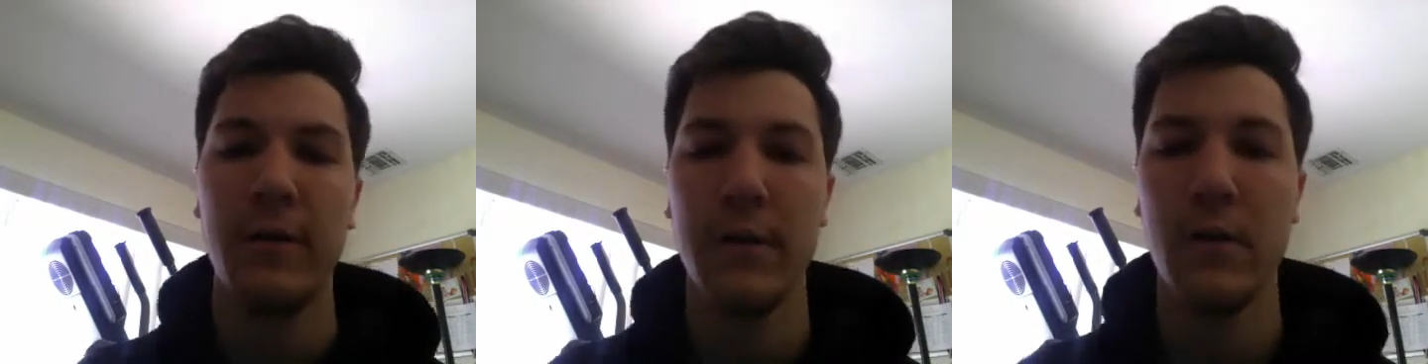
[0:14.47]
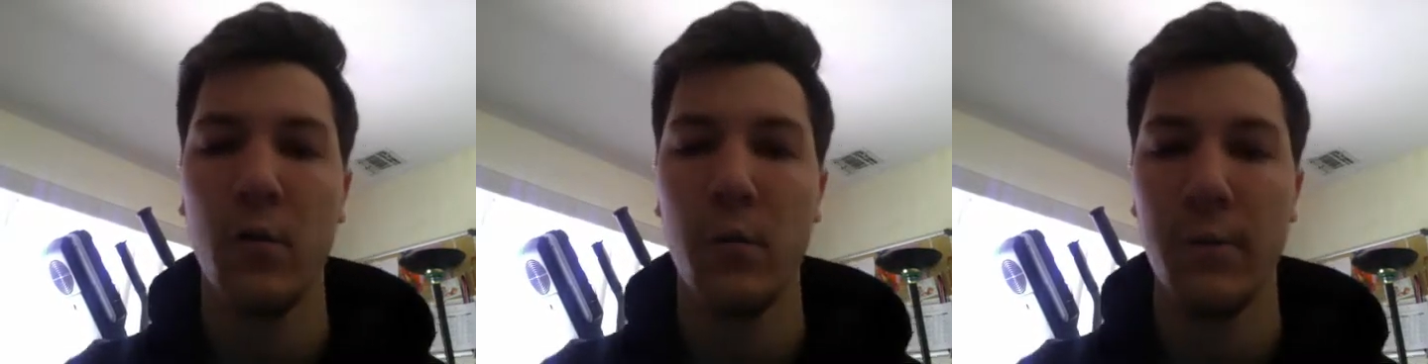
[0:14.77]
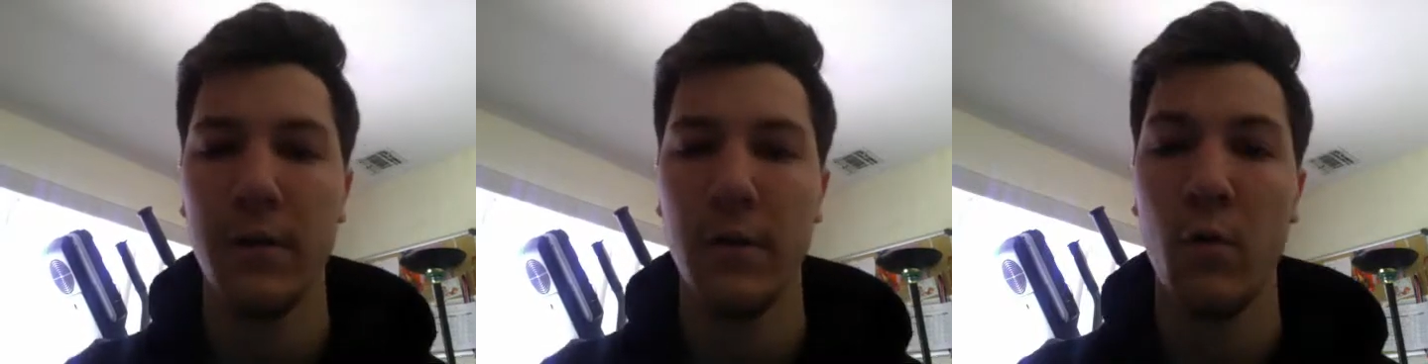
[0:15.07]
in
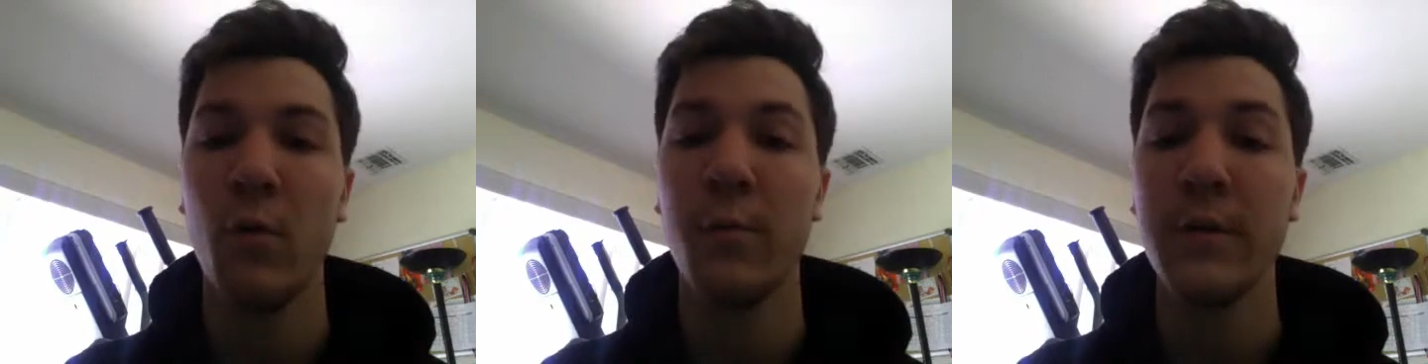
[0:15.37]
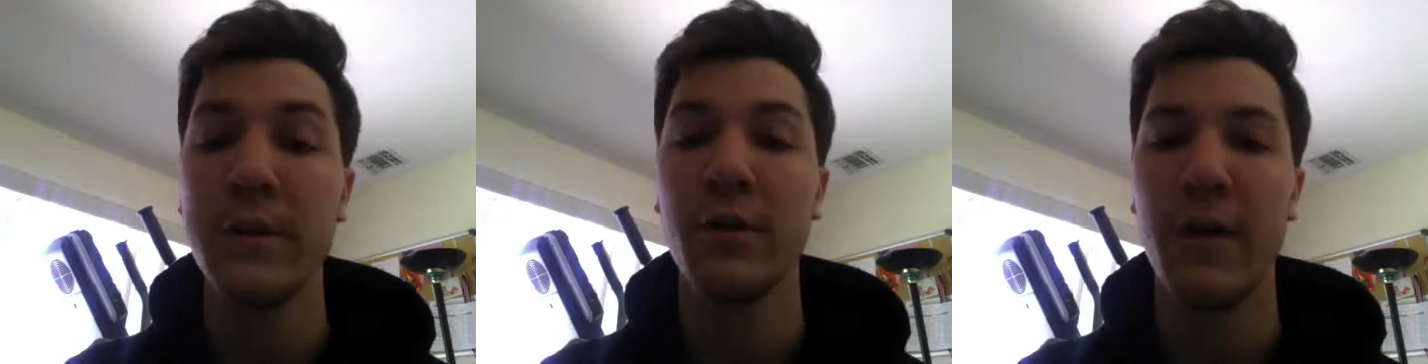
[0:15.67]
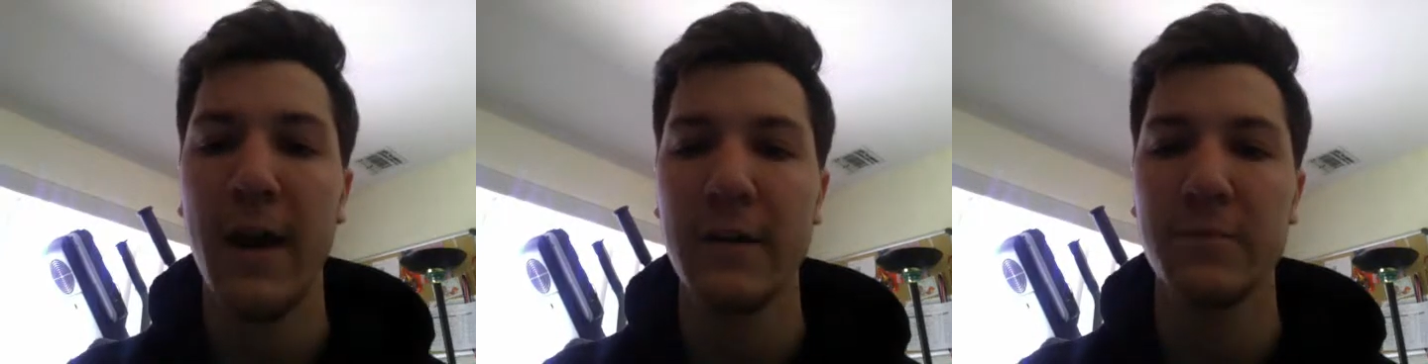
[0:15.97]
all material
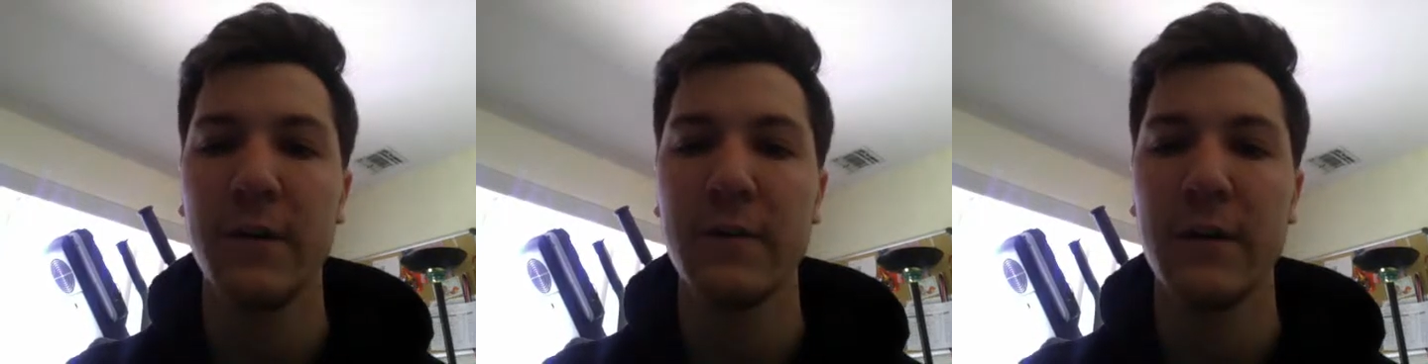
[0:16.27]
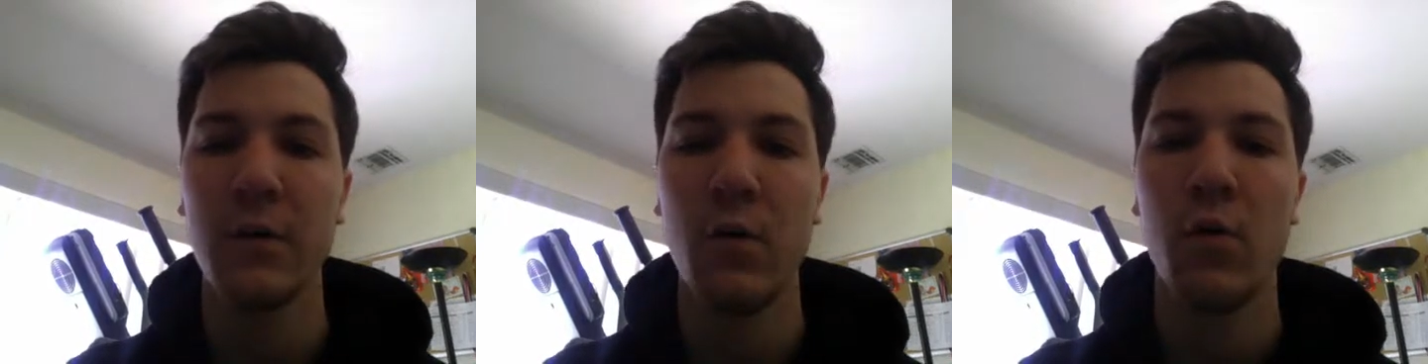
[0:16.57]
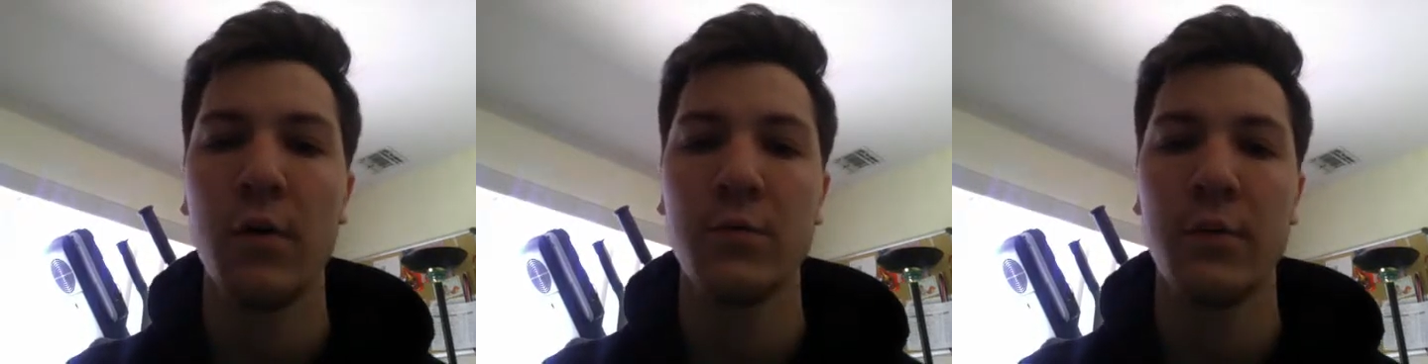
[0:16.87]
aspects in
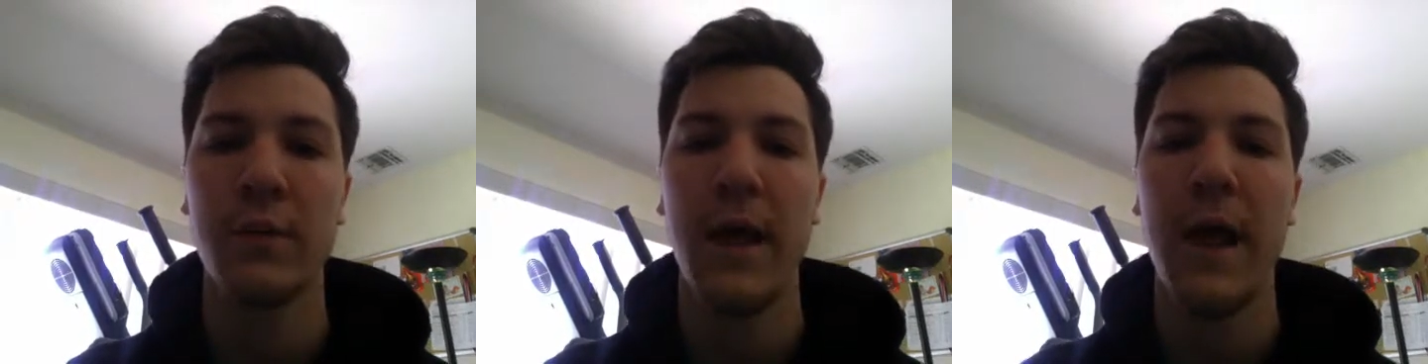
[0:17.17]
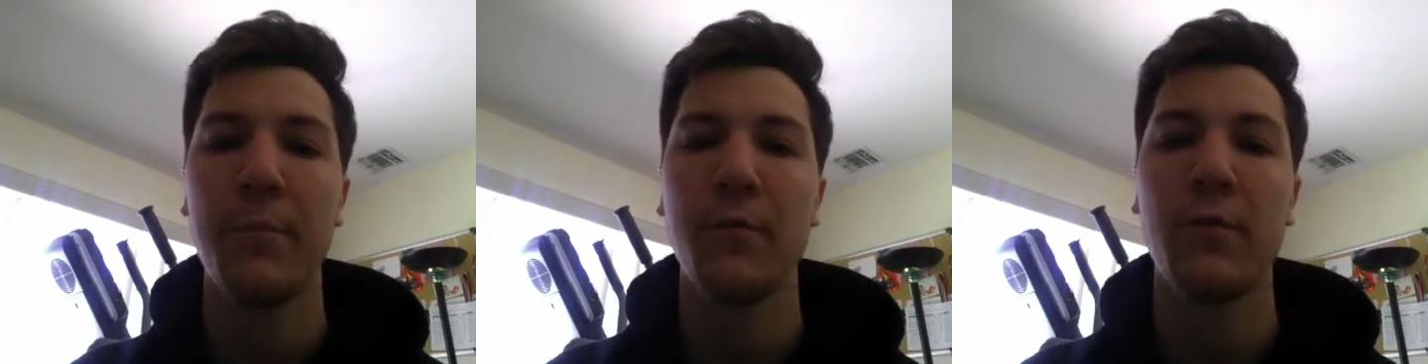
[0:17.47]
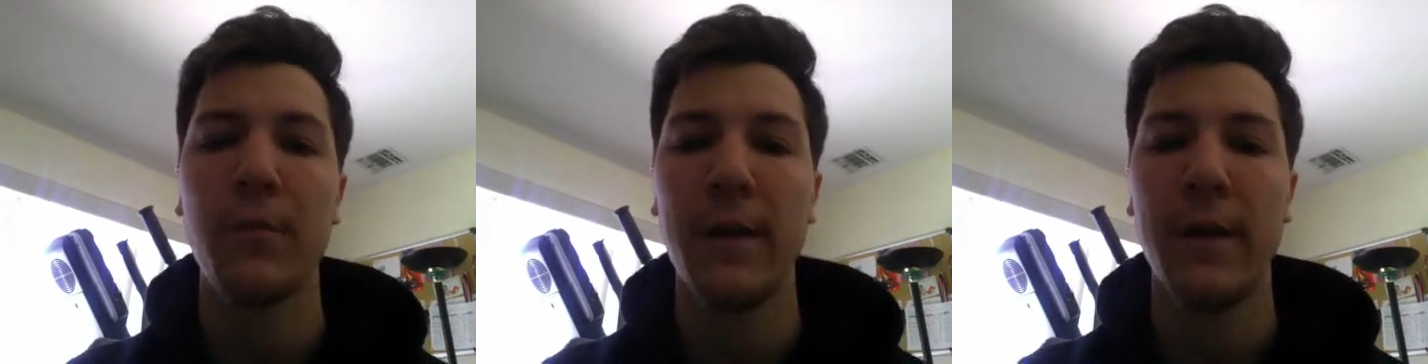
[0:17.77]
accordance with the
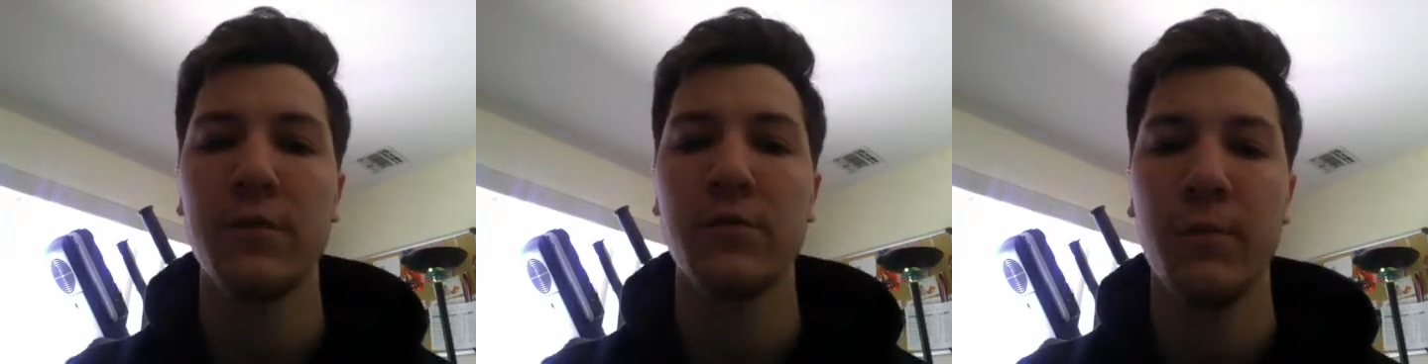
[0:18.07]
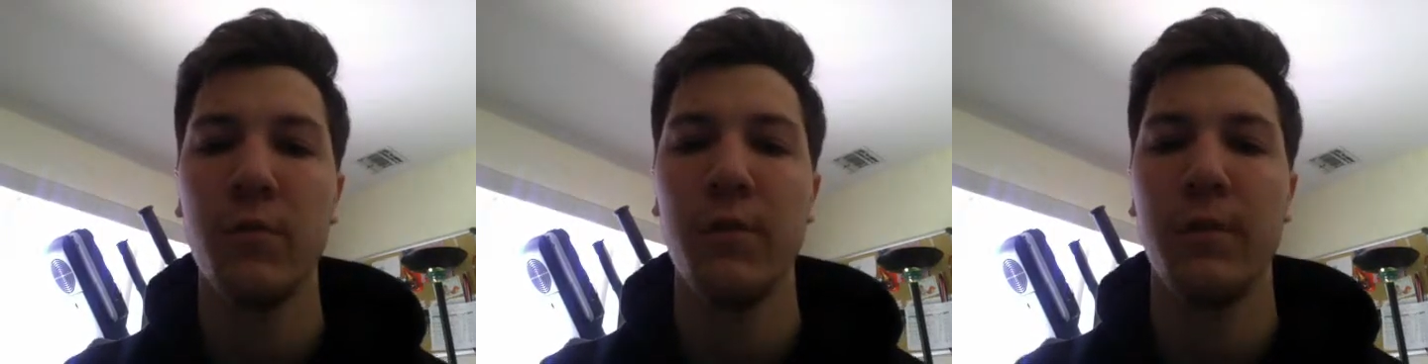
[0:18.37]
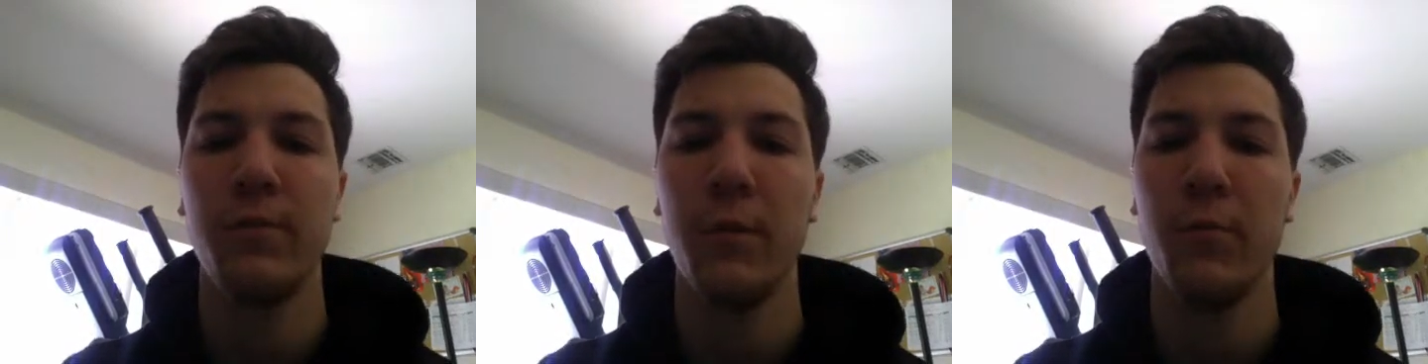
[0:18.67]
applicable financial reporting
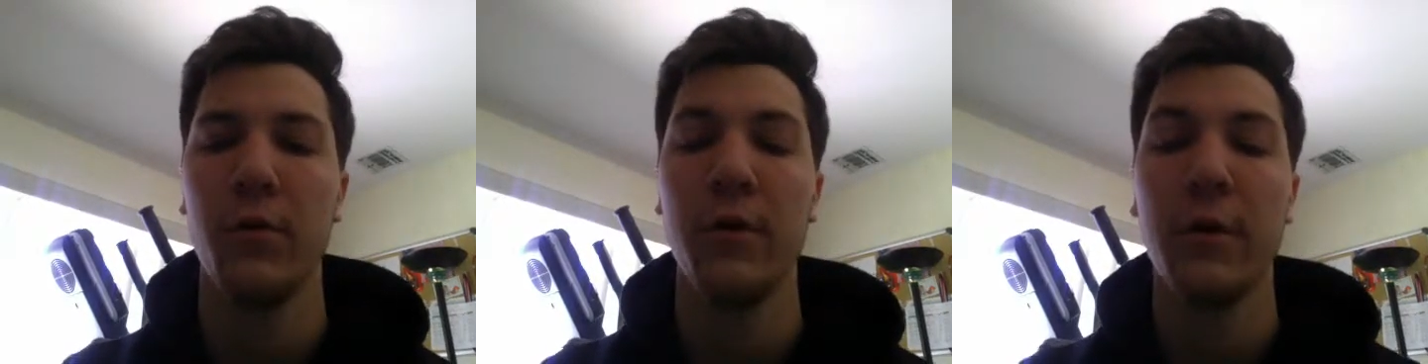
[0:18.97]
framework.